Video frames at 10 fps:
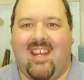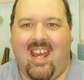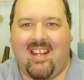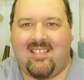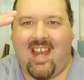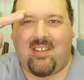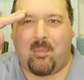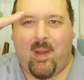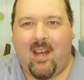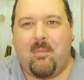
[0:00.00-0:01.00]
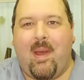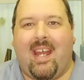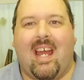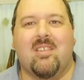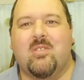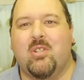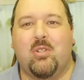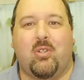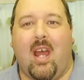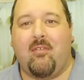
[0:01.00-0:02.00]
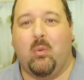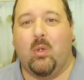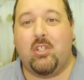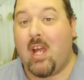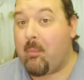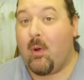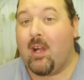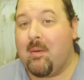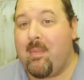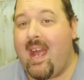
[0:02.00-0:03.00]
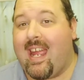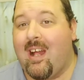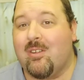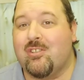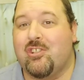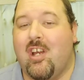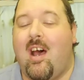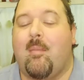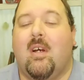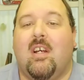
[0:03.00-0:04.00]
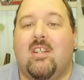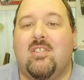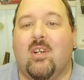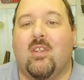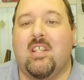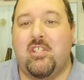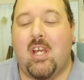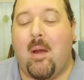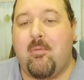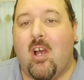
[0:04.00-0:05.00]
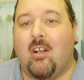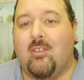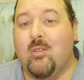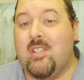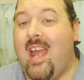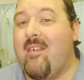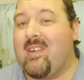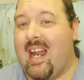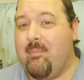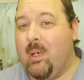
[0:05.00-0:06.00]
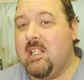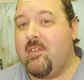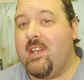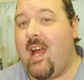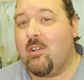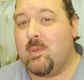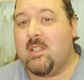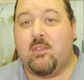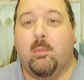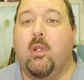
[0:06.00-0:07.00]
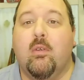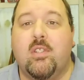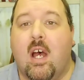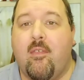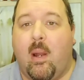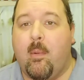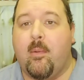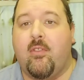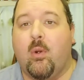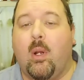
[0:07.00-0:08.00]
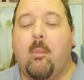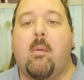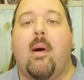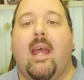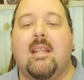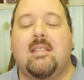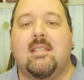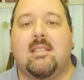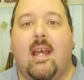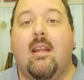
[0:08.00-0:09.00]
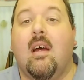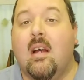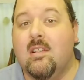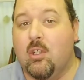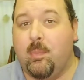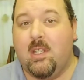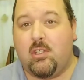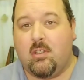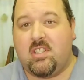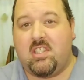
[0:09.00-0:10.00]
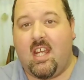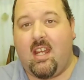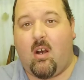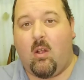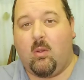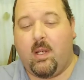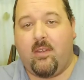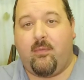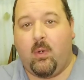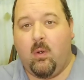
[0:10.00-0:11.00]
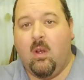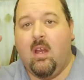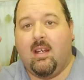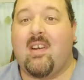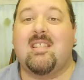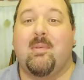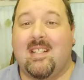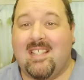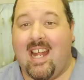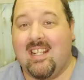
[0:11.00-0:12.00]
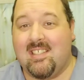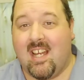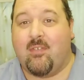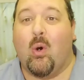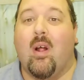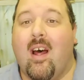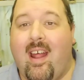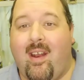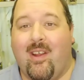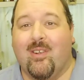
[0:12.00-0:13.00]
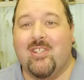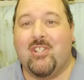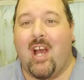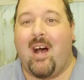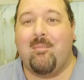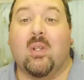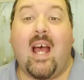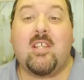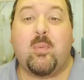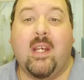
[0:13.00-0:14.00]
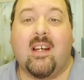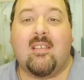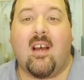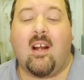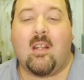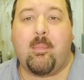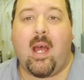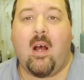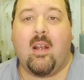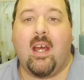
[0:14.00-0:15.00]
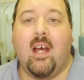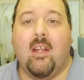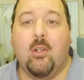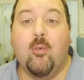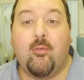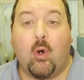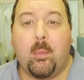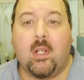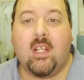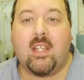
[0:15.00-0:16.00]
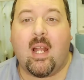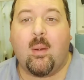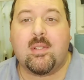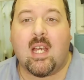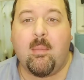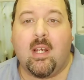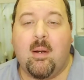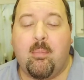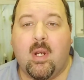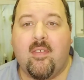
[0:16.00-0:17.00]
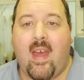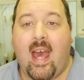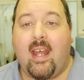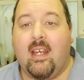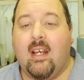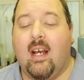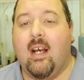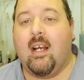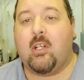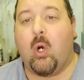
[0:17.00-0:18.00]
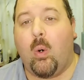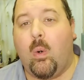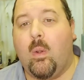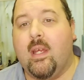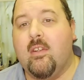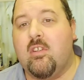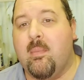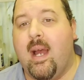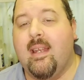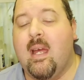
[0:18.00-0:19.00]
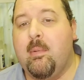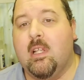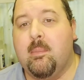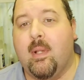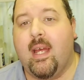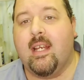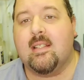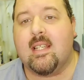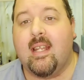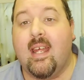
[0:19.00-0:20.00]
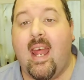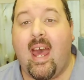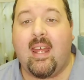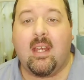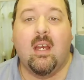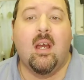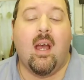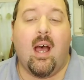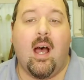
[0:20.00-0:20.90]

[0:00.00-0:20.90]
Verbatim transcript: Hey, Tactical Painter back out in the Suits Crafting Woodshop. Welcome back out to the shop. So this Shop Talk Tuesday, I've got a bunch of announcements of some new stuff that I'm going to be throwing up on my Etsy site. So be sure to stay all the way through. I've got some exciting stuff going on out here in the shop. So last week I talked about a new formula that I was coming up with, adding coal into my nebula blanks and then adding